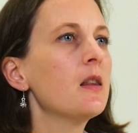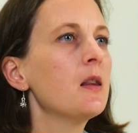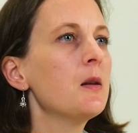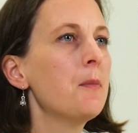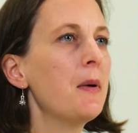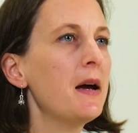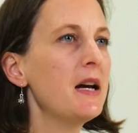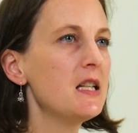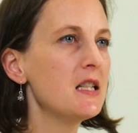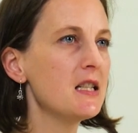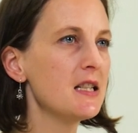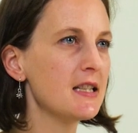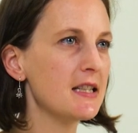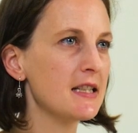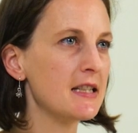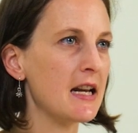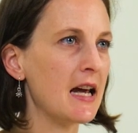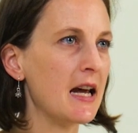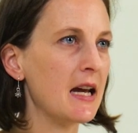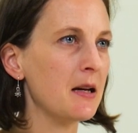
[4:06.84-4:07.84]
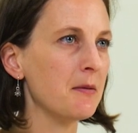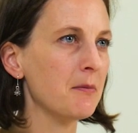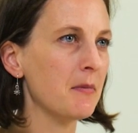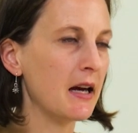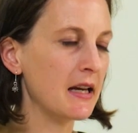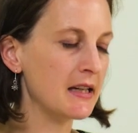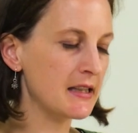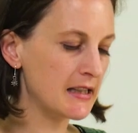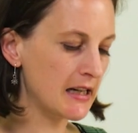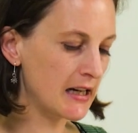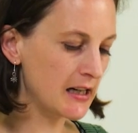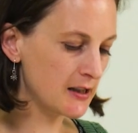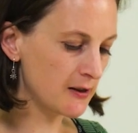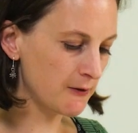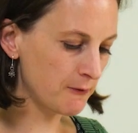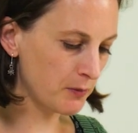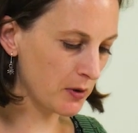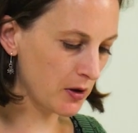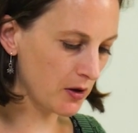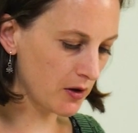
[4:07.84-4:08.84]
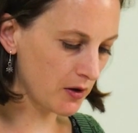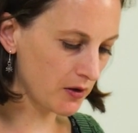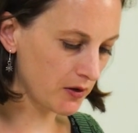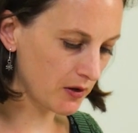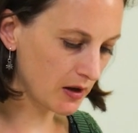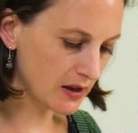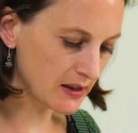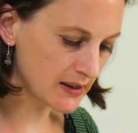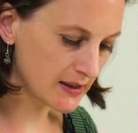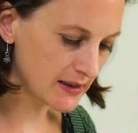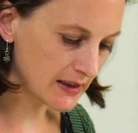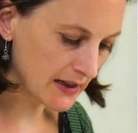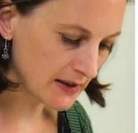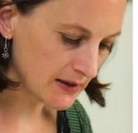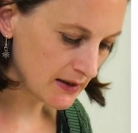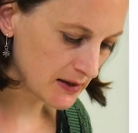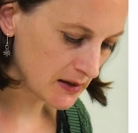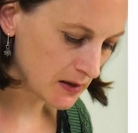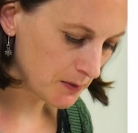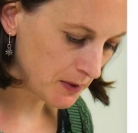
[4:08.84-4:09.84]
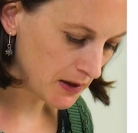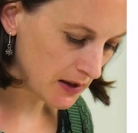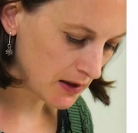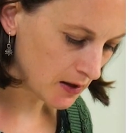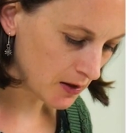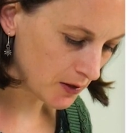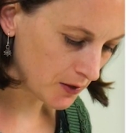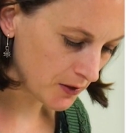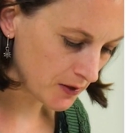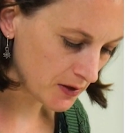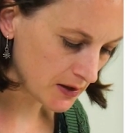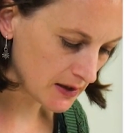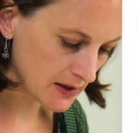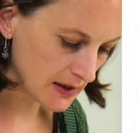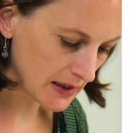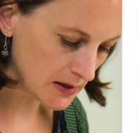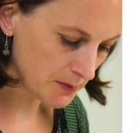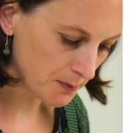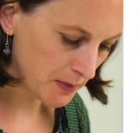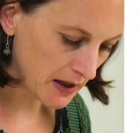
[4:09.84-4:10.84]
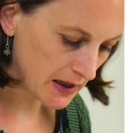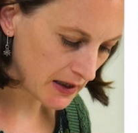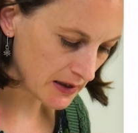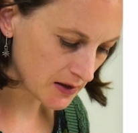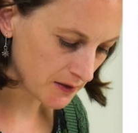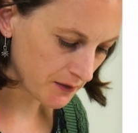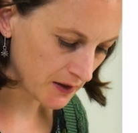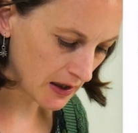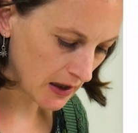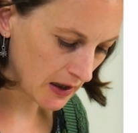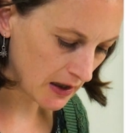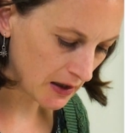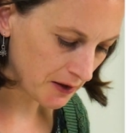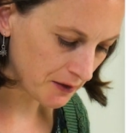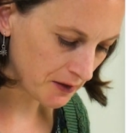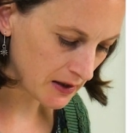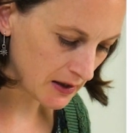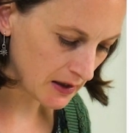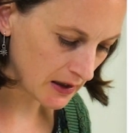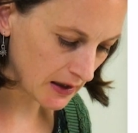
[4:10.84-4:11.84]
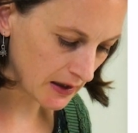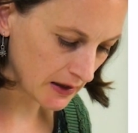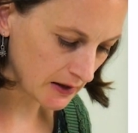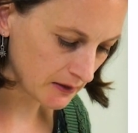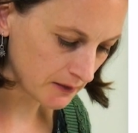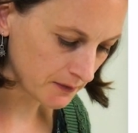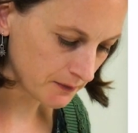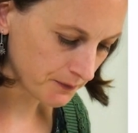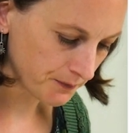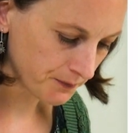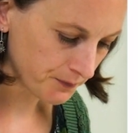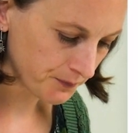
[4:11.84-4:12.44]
The patient's name and date of birth are standard to be included as part of the RE line.